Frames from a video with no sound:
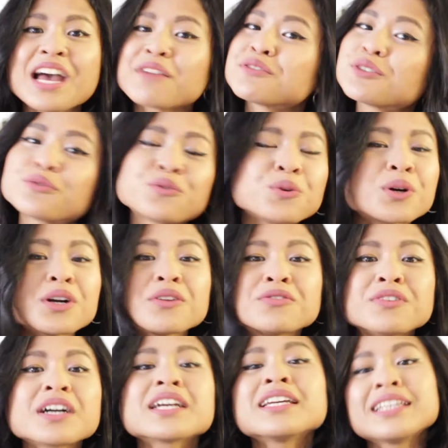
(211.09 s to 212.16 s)
After 4
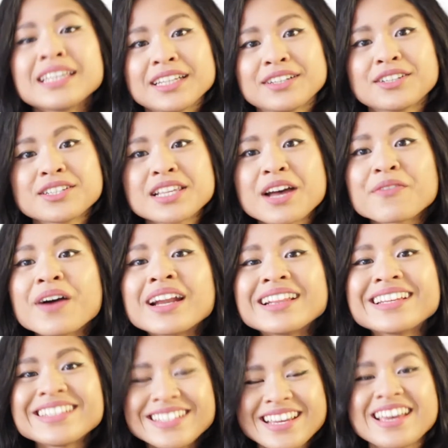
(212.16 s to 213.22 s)
fucking years, I
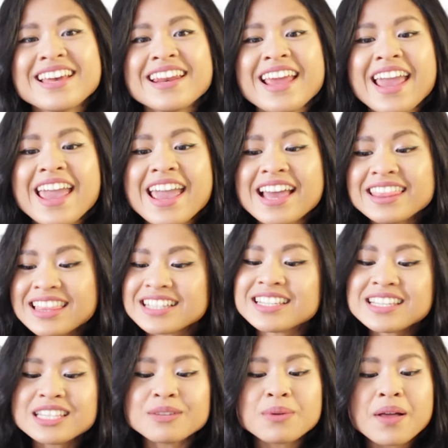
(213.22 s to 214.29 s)
finally did, and this
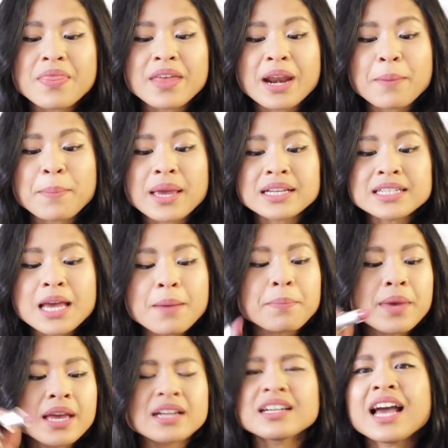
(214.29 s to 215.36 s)
is the one that I picked up,
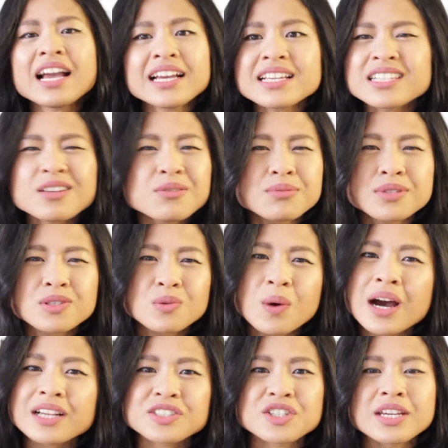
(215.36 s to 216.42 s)
and I guess I'll
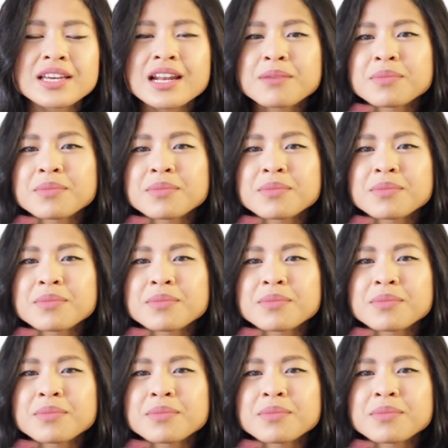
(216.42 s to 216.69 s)
swatch it.